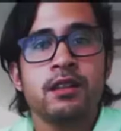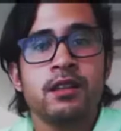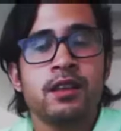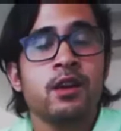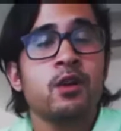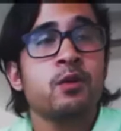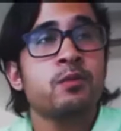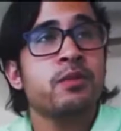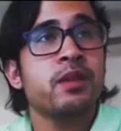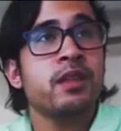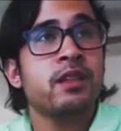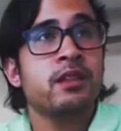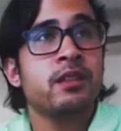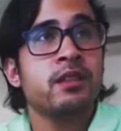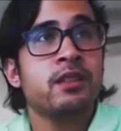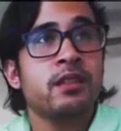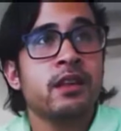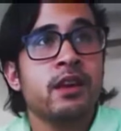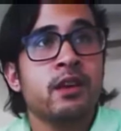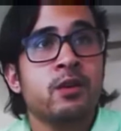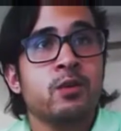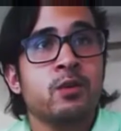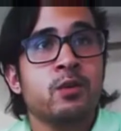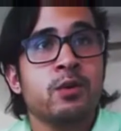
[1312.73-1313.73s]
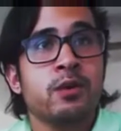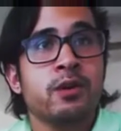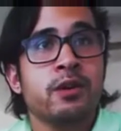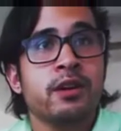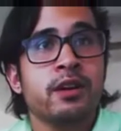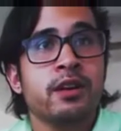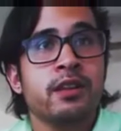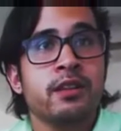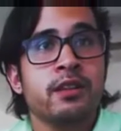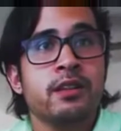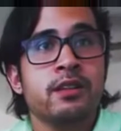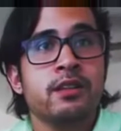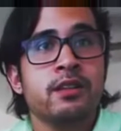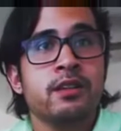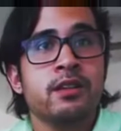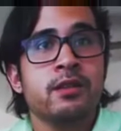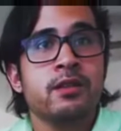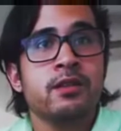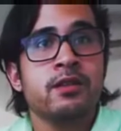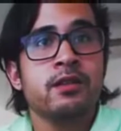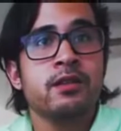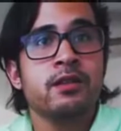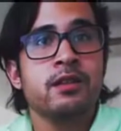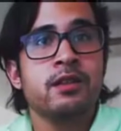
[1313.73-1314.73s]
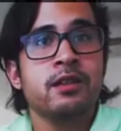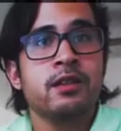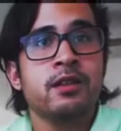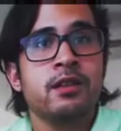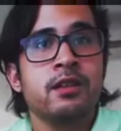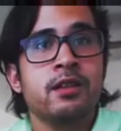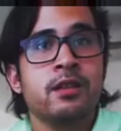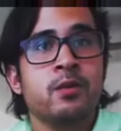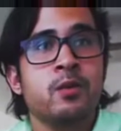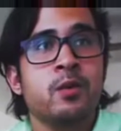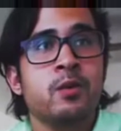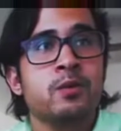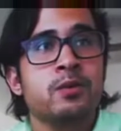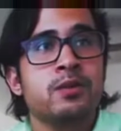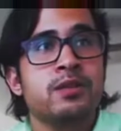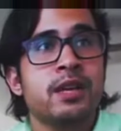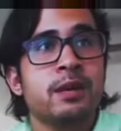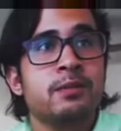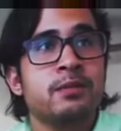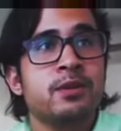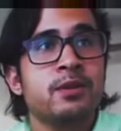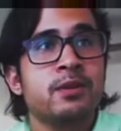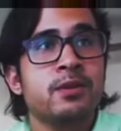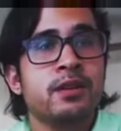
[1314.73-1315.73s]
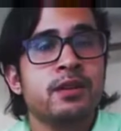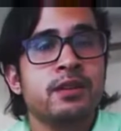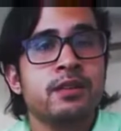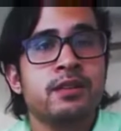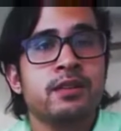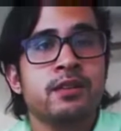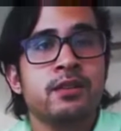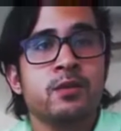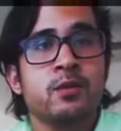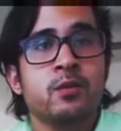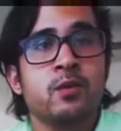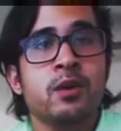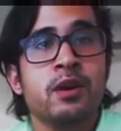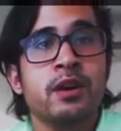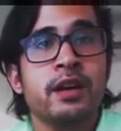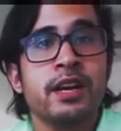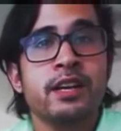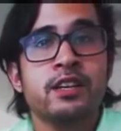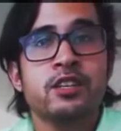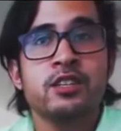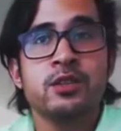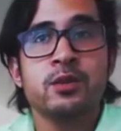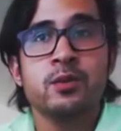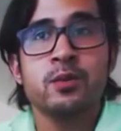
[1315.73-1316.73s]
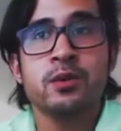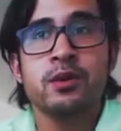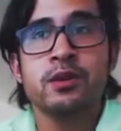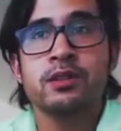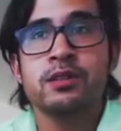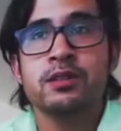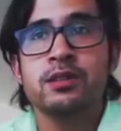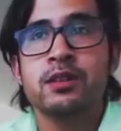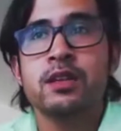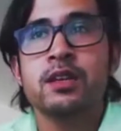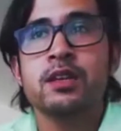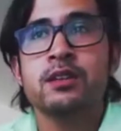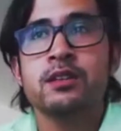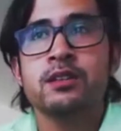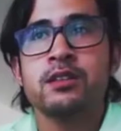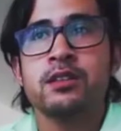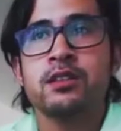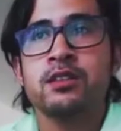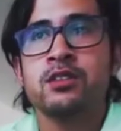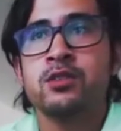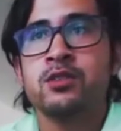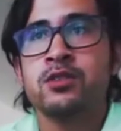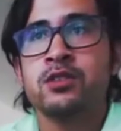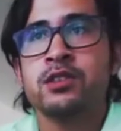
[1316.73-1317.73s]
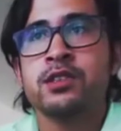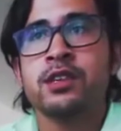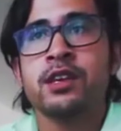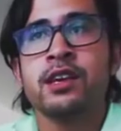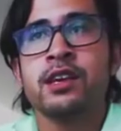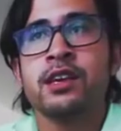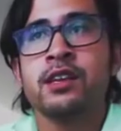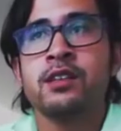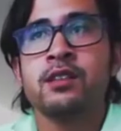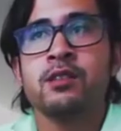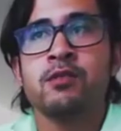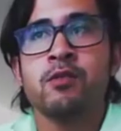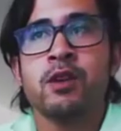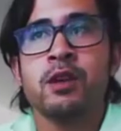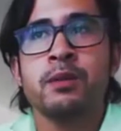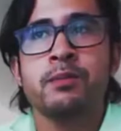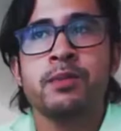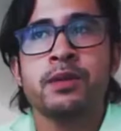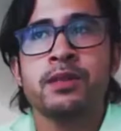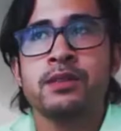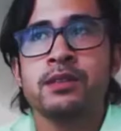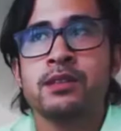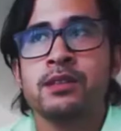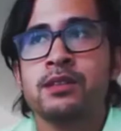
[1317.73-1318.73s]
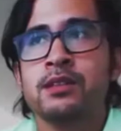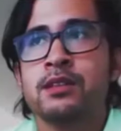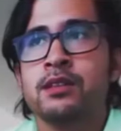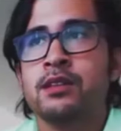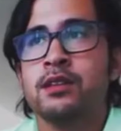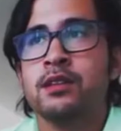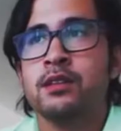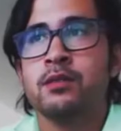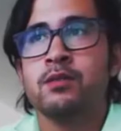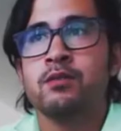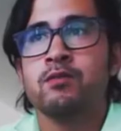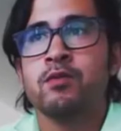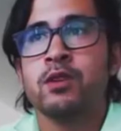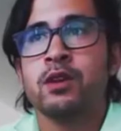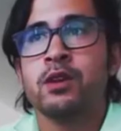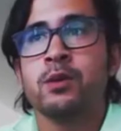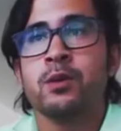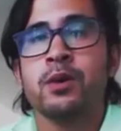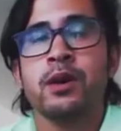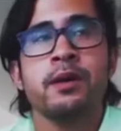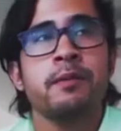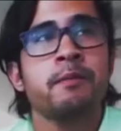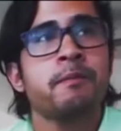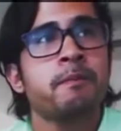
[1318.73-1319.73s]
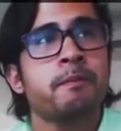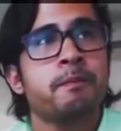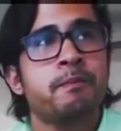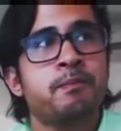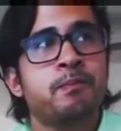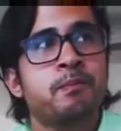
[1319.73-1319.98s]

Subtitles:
they hope that'll work, and they won't stop doing it until one actually works. Did you just hit the right business right away?